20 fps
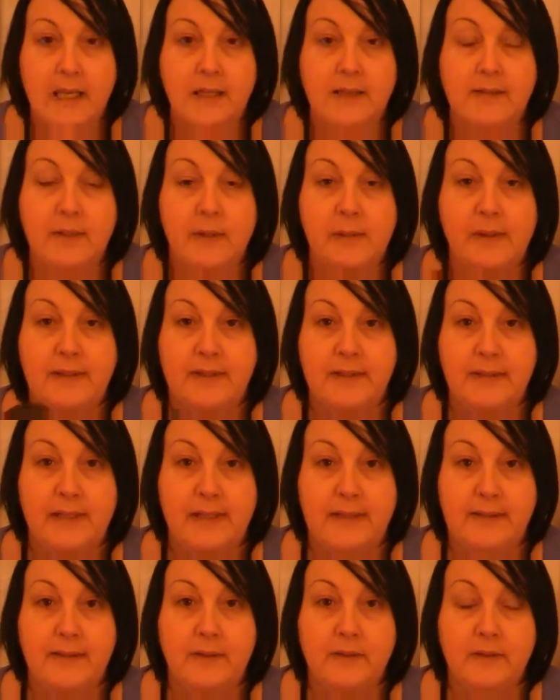So
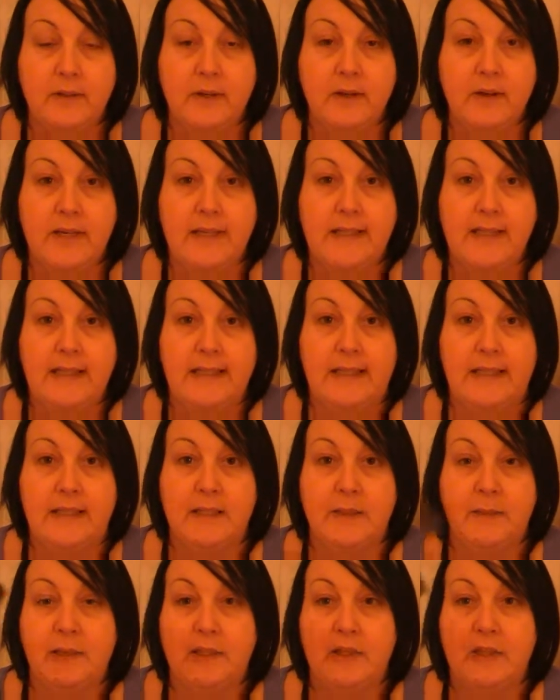it's a good idea
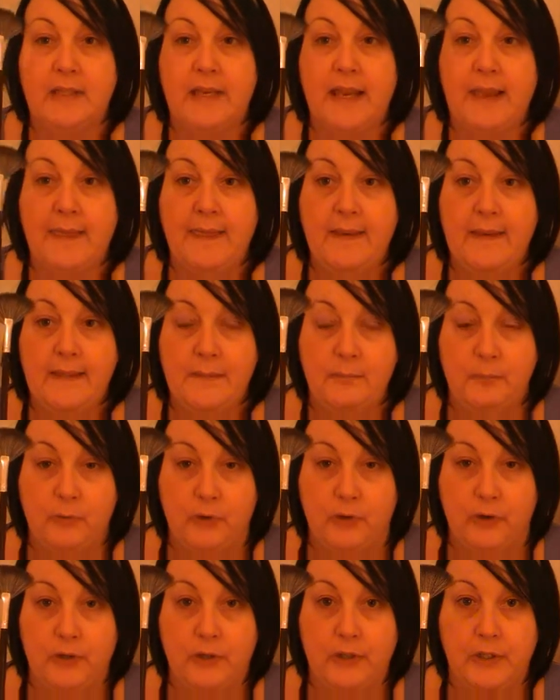to actually get this
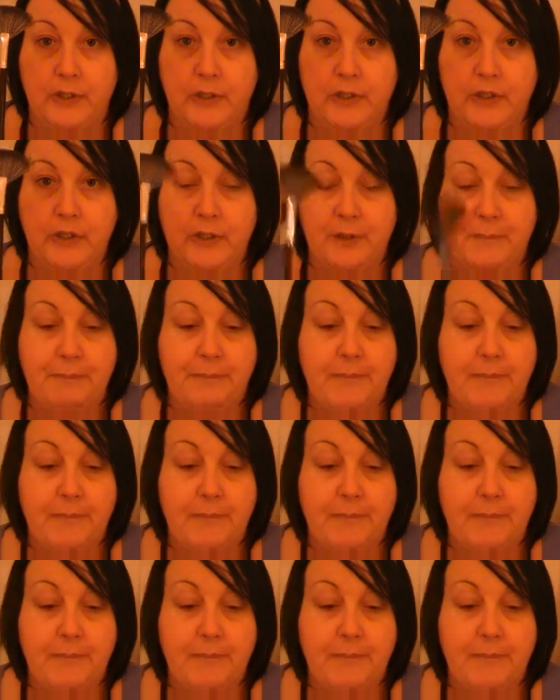brush,